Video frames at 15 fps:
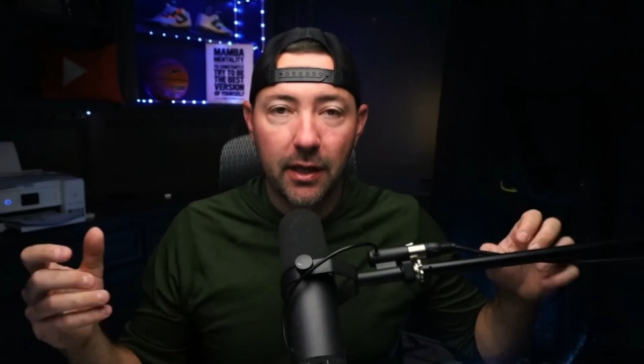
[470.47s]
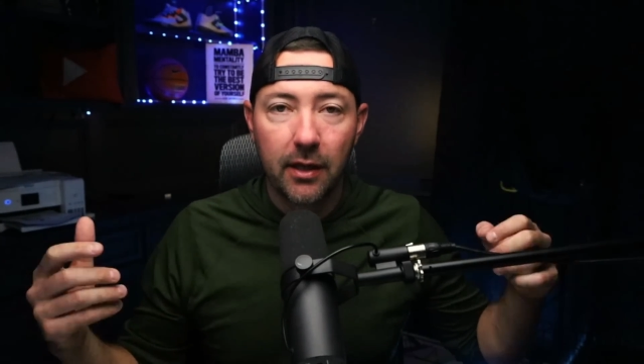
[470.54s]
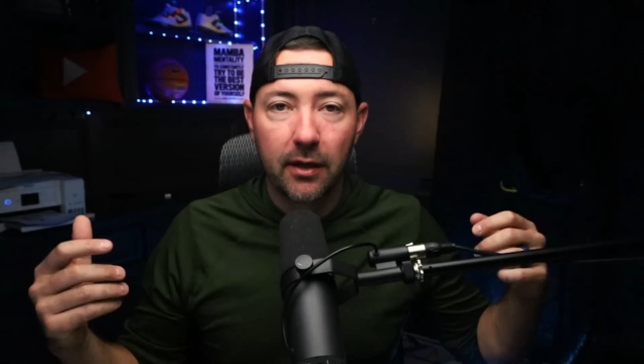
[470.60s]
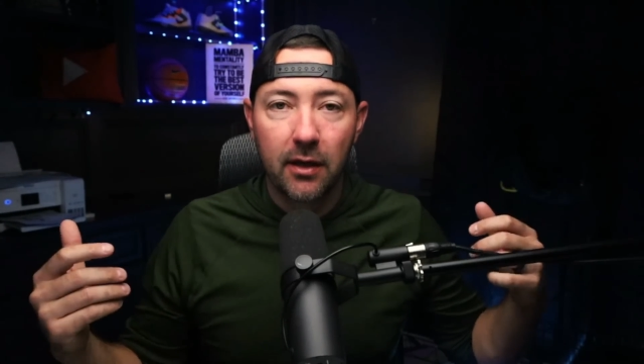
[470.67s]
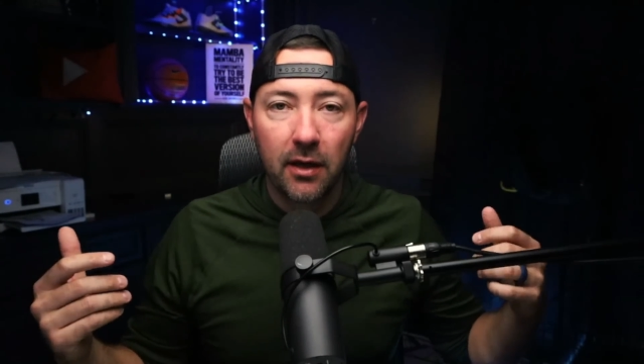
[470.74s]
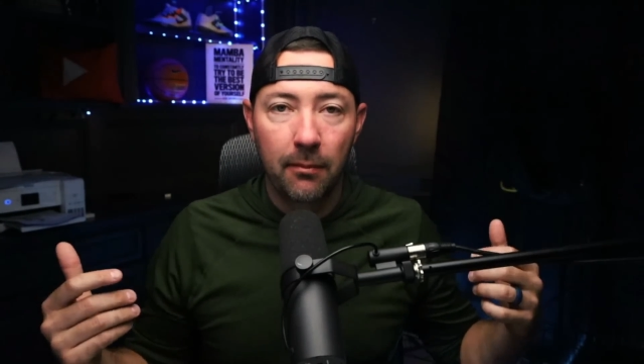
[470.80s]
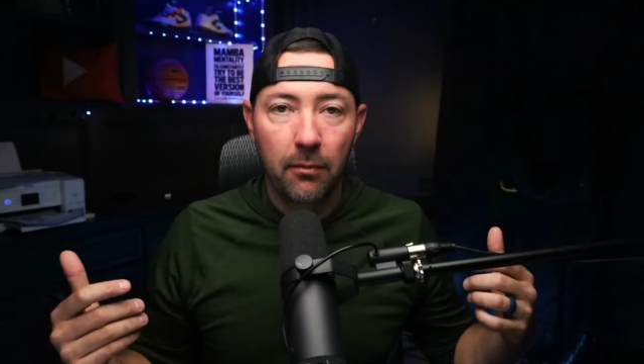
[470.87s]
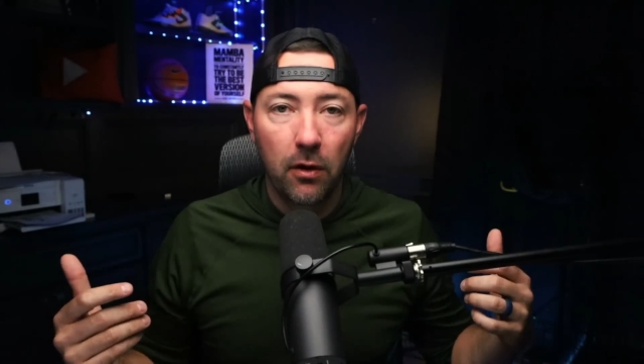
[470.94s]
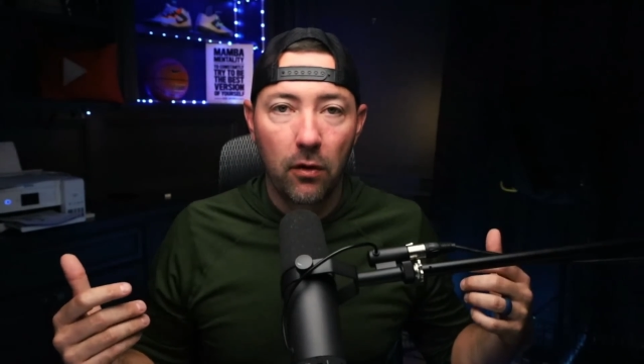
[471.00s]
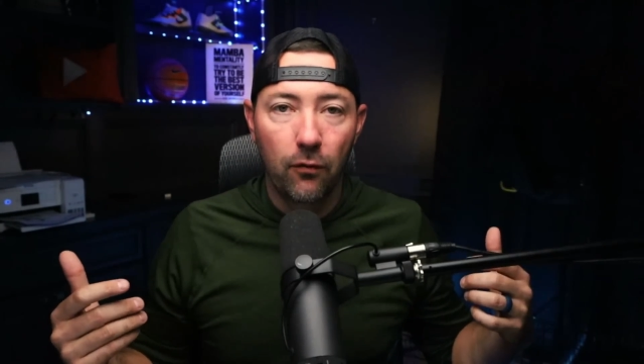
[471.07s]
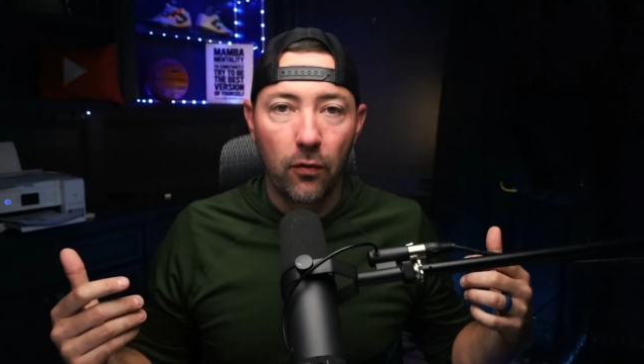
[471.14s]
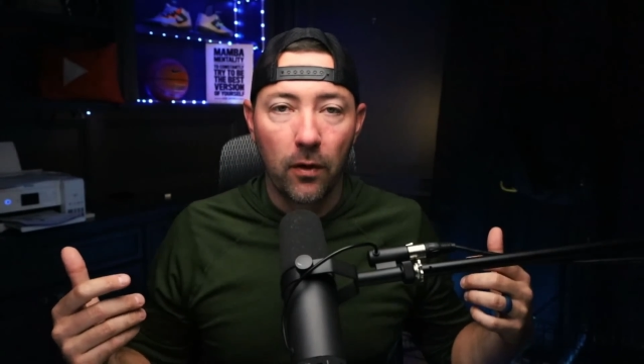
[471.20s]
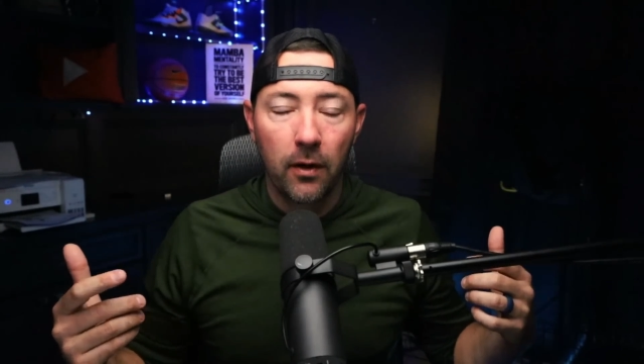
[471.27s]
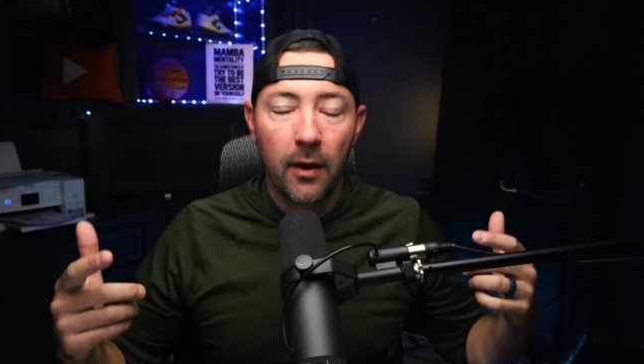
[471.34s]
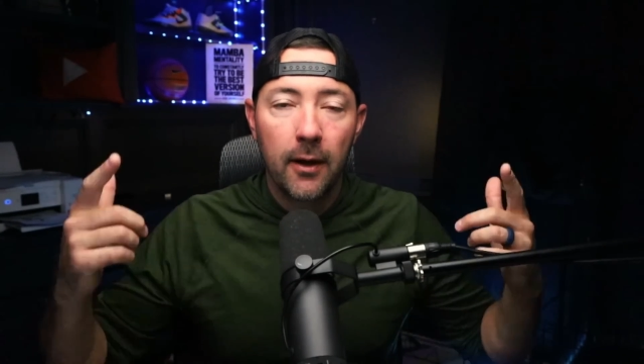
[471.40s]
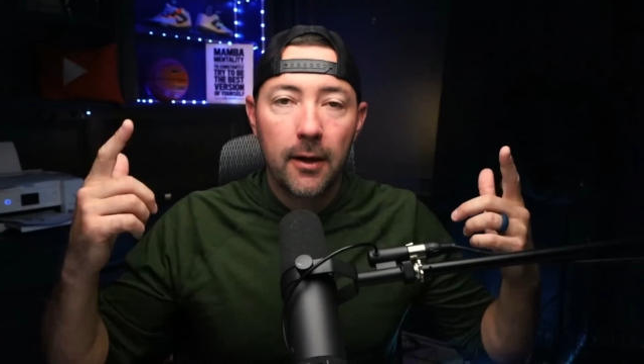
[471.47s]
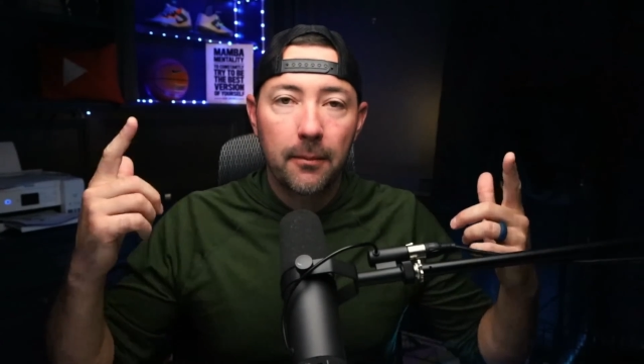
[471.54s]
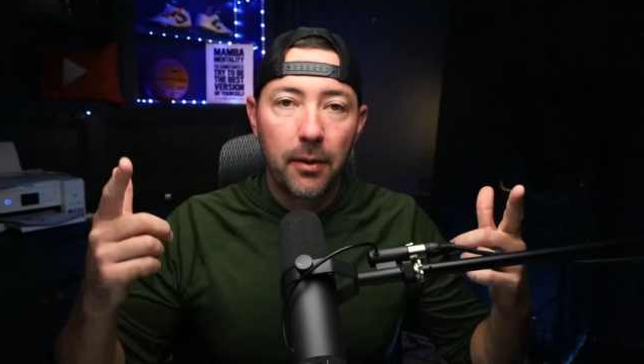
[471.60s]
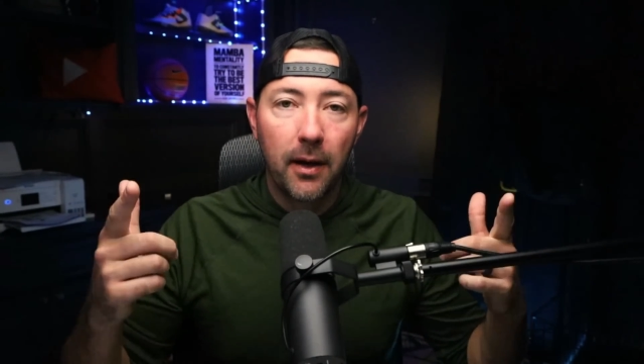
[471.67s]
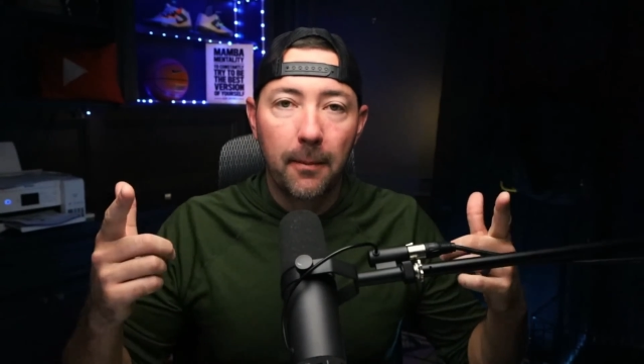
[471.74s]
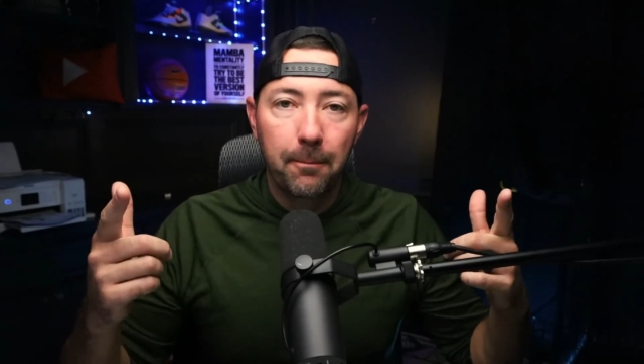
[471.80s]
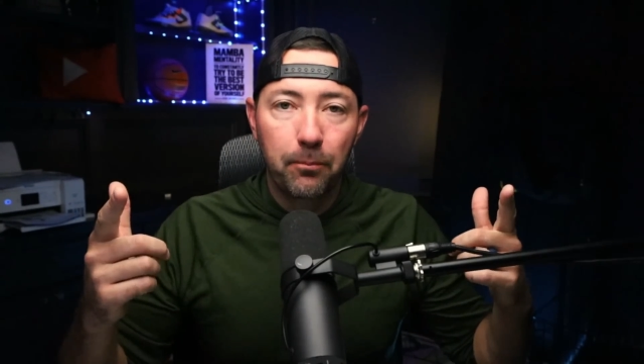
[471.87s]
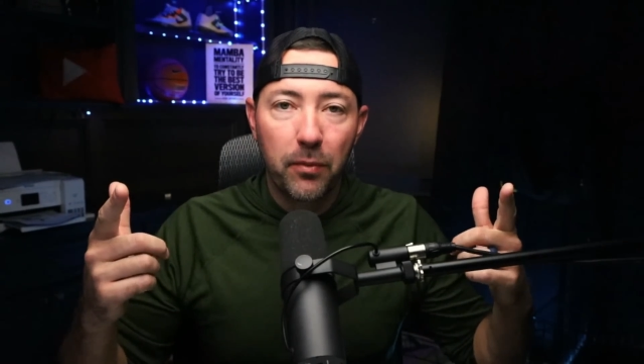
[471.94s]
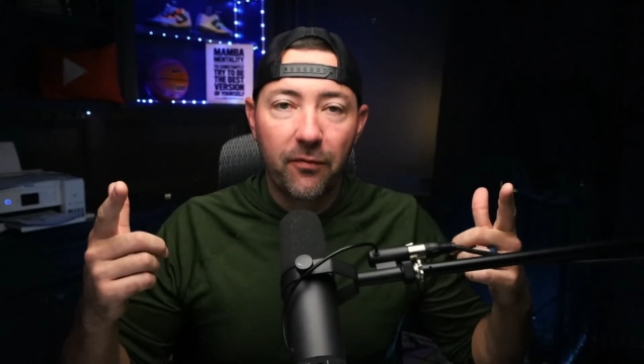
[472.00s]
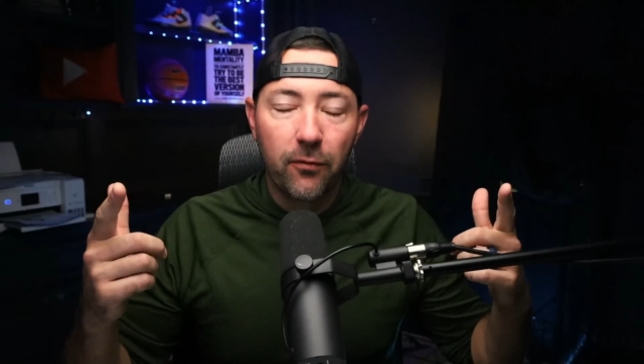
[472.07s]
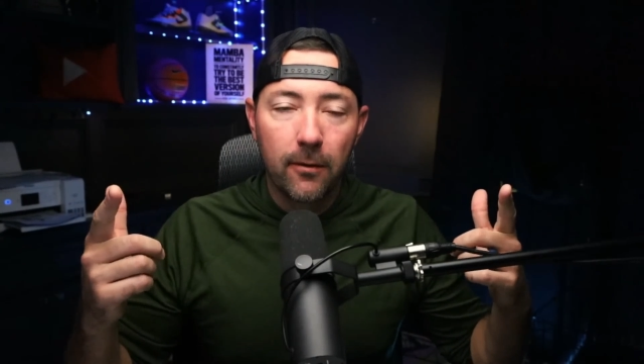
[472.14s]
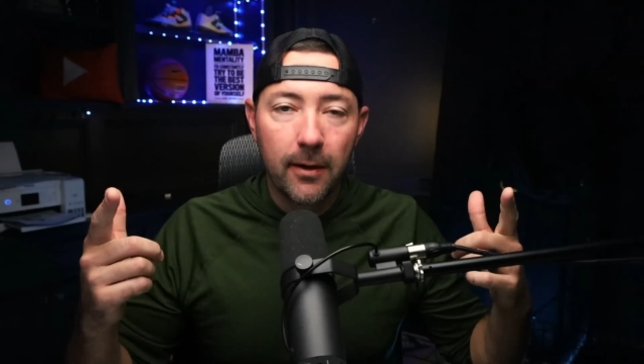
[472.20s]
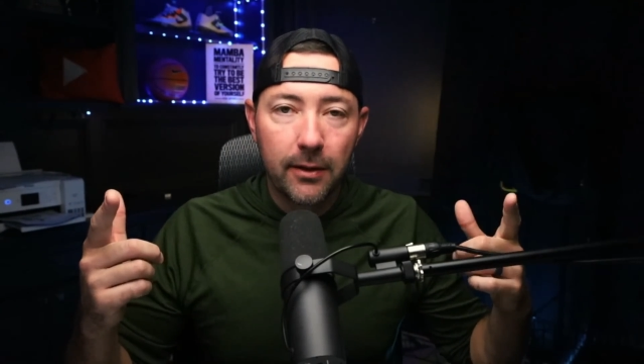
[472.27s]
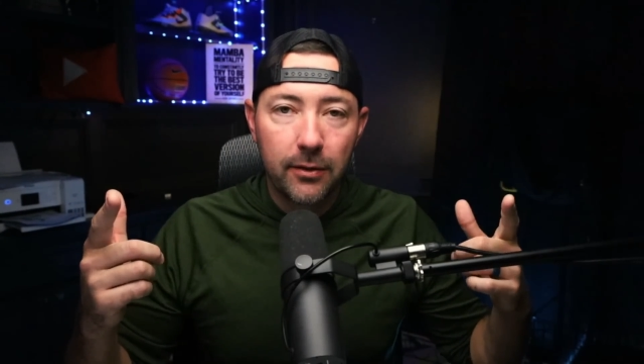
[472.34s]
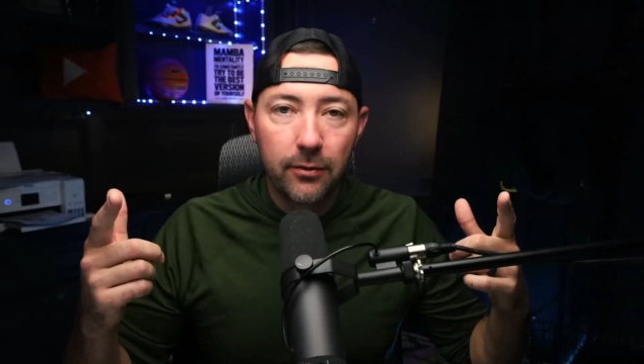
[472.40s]
could come over. But
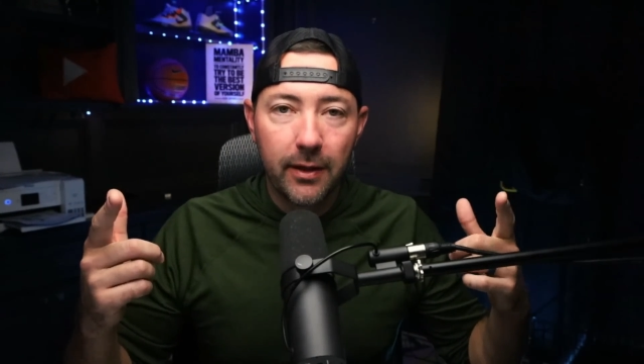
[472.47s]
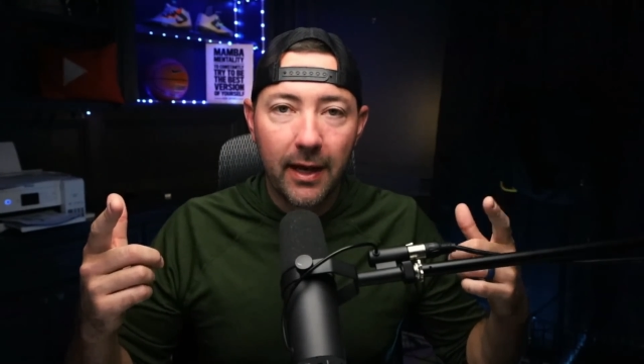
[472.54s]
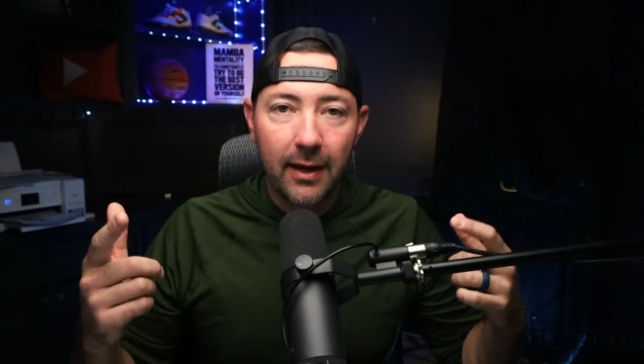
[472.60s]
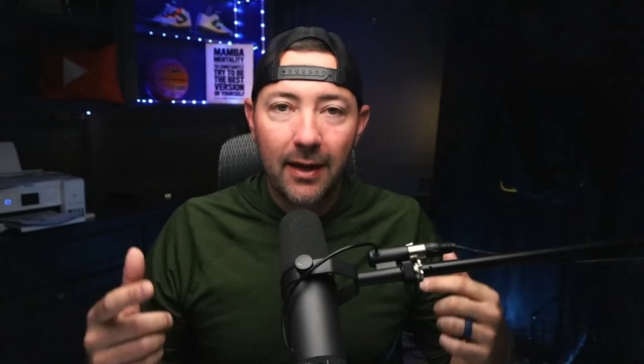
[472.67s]
before I do that,